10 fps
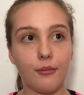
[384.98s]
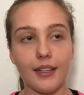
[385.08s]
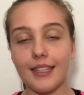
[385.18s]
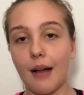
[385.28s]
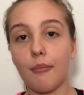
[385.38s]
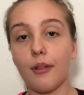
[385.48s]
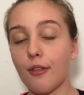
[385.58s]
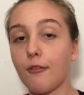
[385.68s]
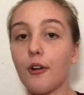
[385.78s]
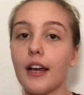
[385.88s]
example,
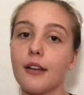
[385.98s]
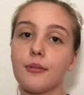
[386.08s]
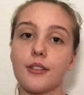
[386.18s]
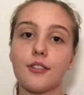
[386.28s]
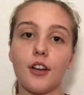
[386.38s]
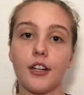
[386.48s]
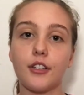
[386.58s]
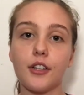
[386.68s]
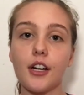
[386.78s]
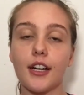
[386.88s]
the forehand would start
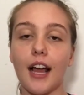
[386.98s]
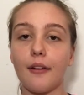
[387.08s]
to hurt,